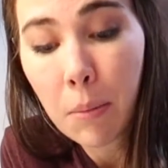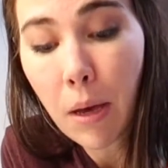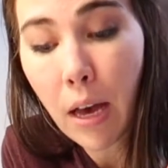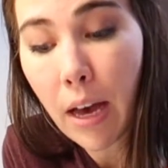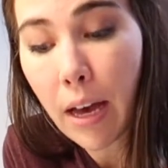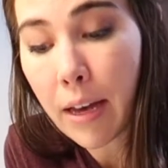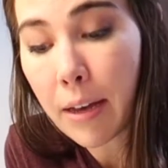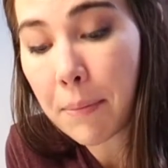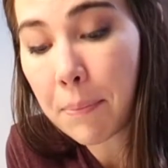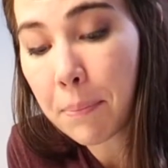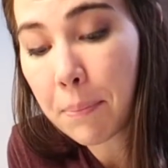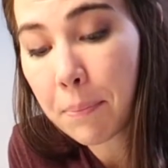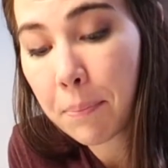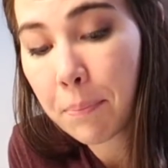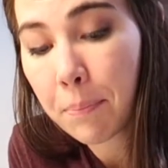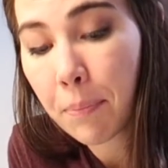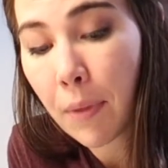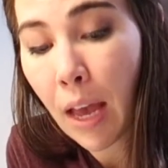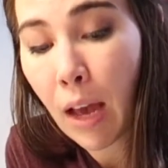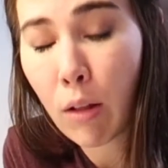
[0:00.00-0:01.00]

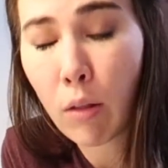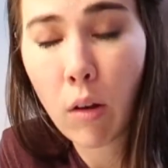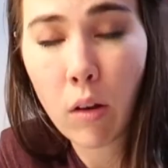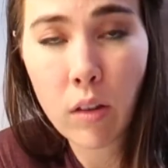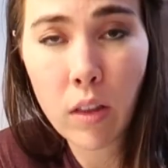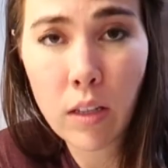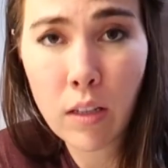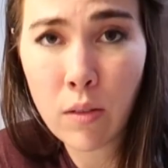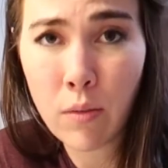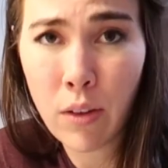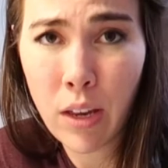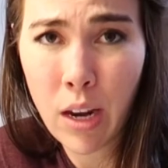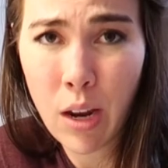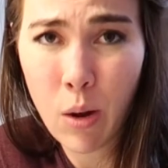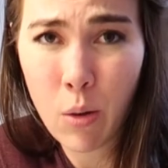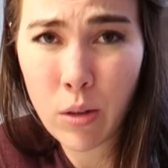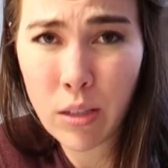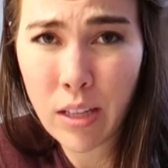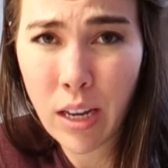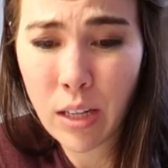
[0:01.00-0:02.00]
how long this
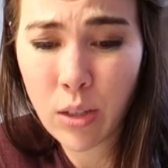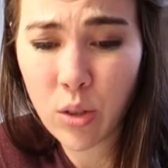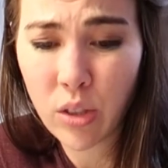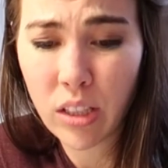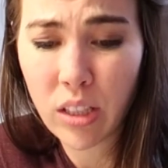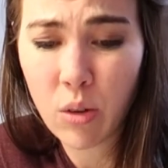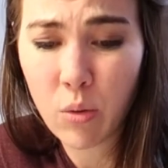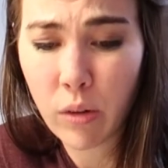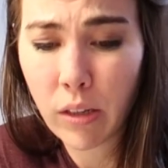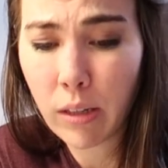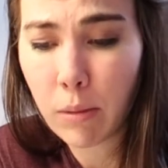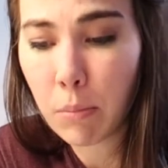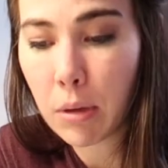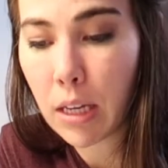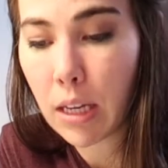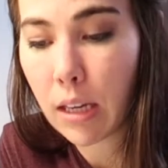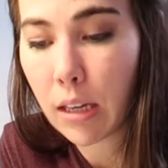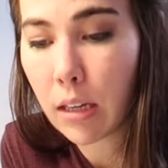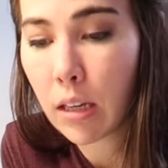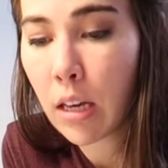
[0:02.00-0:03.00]
video is actually going to
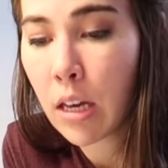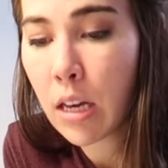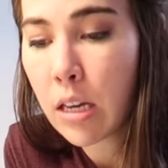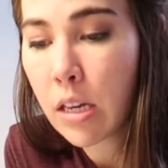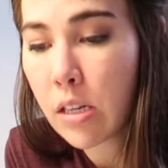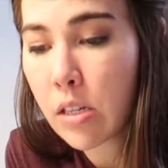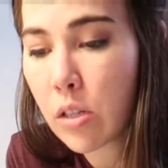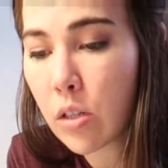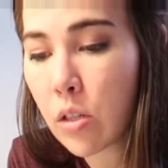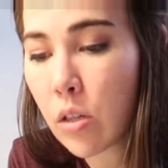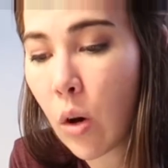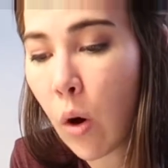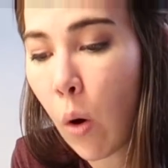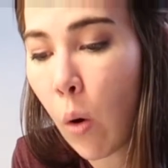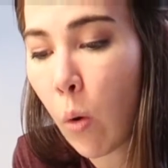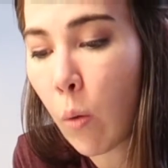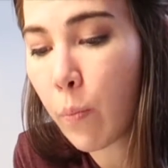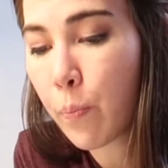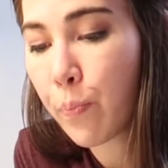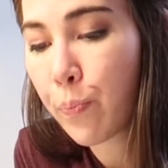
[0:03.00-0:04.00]
be.
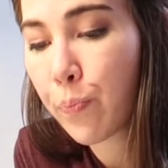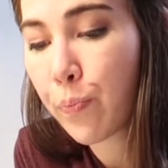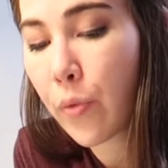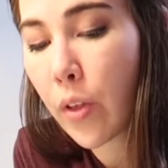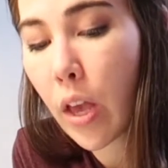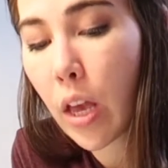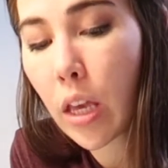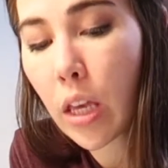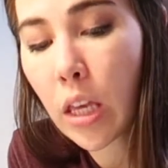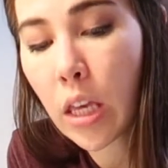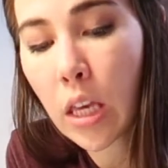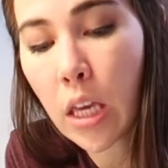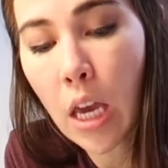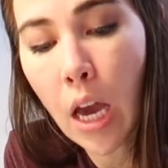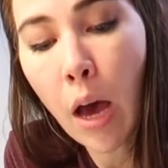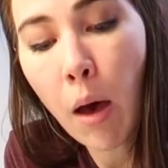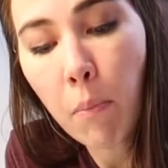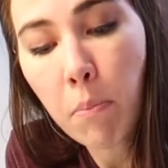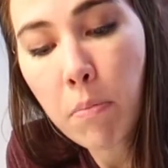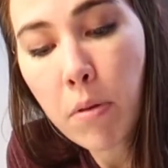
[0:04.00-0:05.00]
So
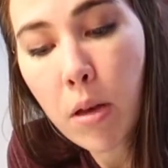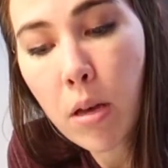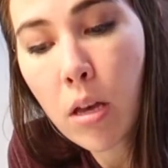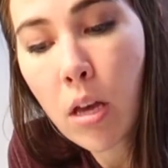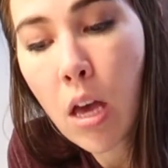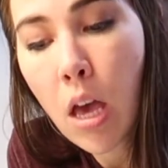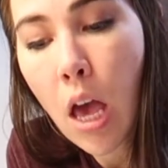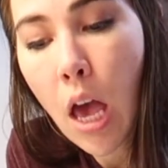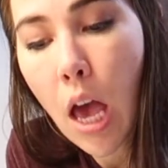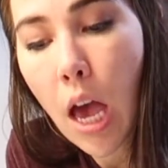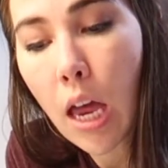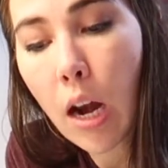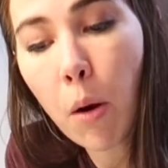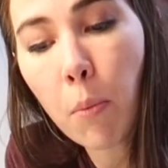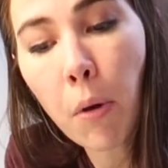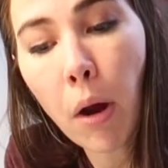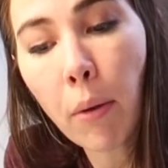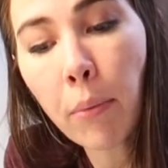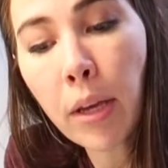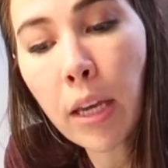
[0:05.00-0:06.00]
yeah, and
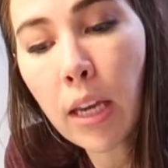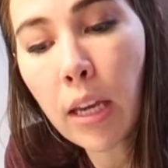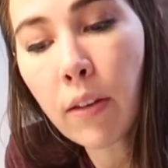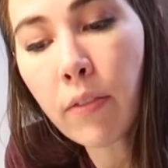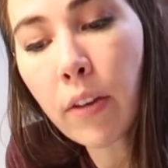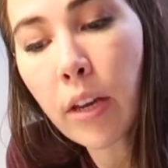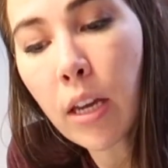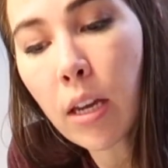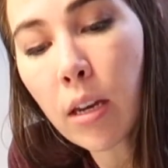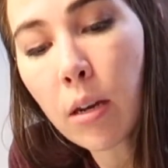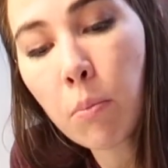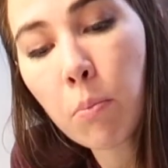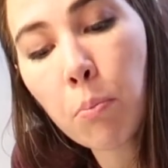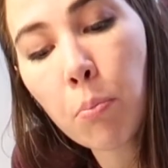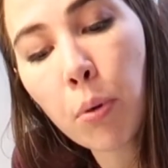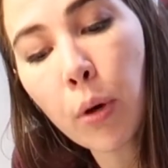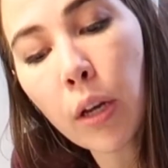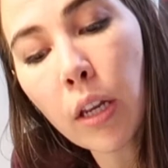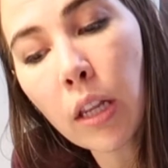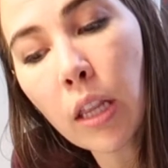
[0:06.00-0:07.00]
I'll probably even
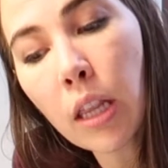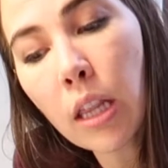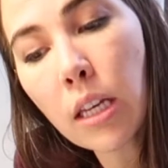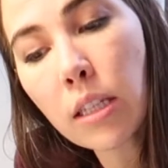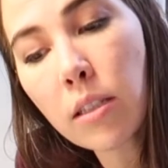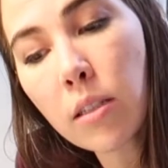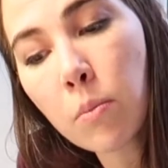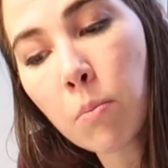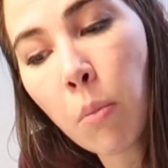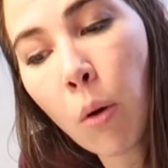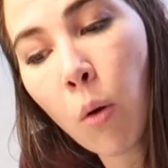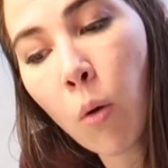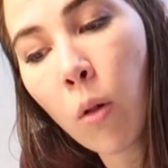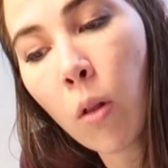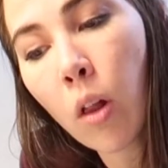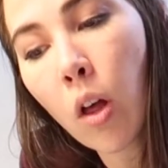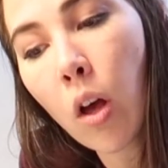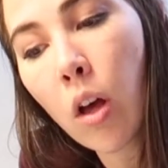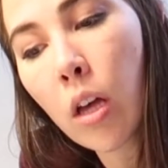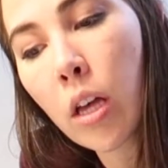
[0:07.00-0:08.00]
put this
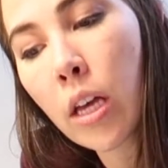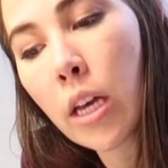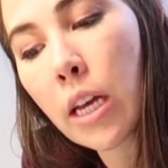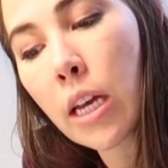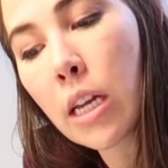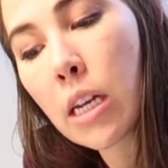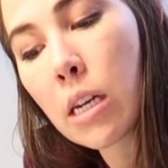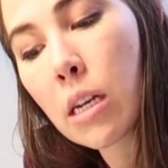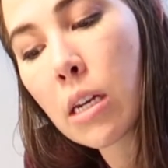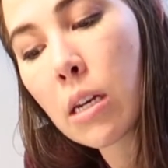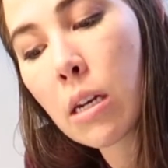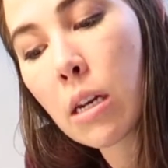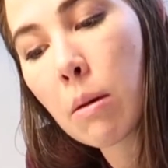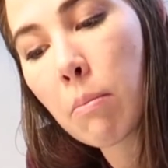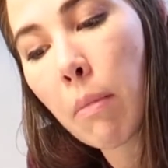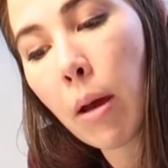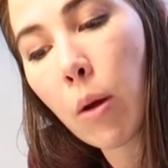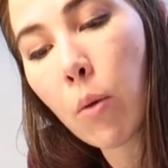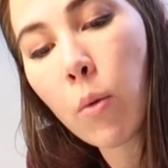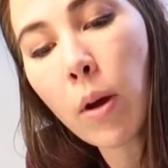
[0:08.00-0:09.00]
bowl
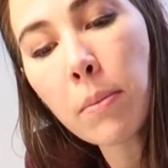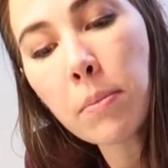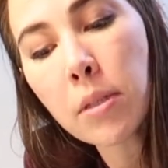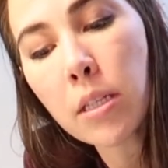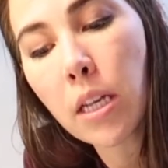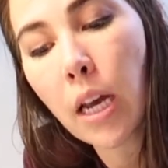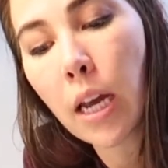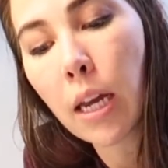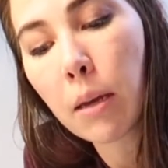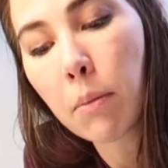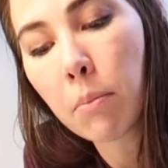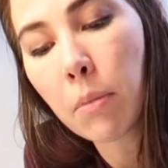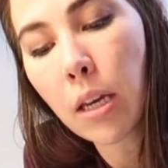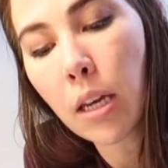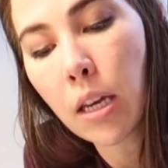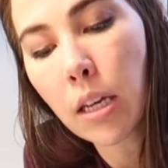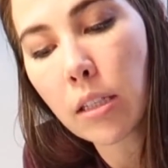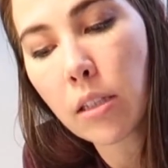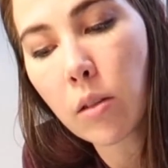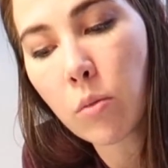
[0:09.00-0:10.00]
on my website
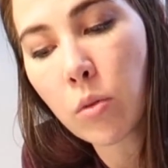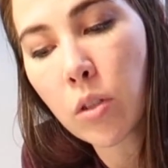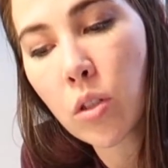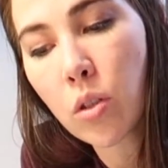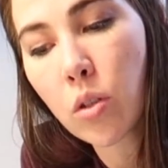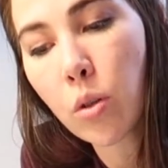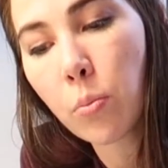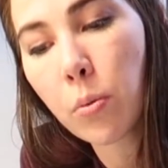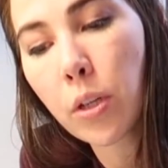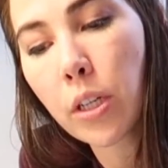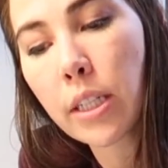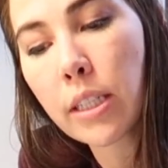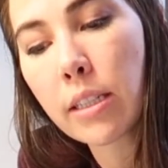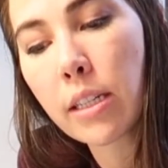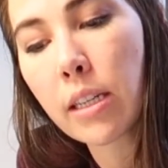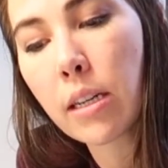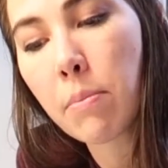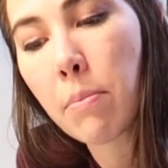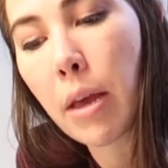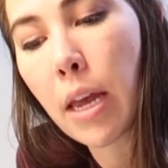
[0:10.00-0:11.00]
because it was super
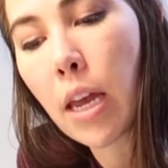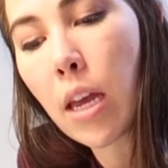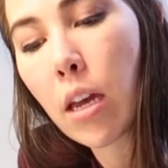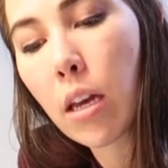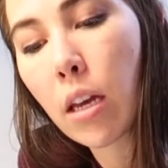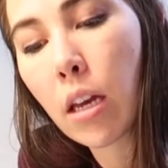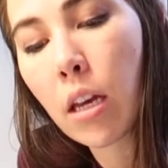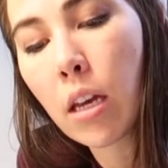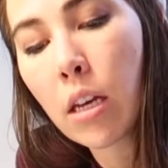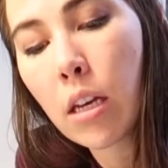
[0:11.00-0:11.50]
easy to make